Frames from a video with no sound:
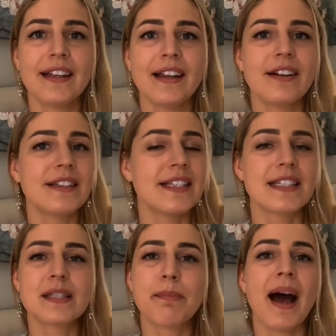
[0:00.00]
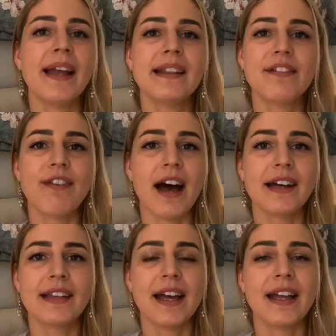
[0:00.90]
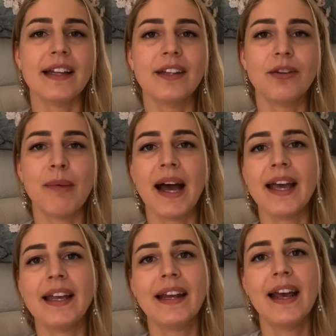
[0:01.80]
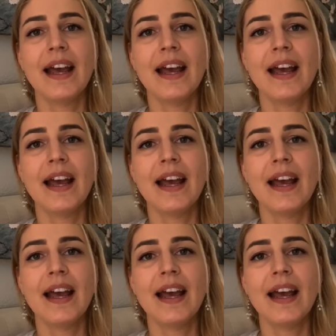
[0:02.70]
Despite the fact that you might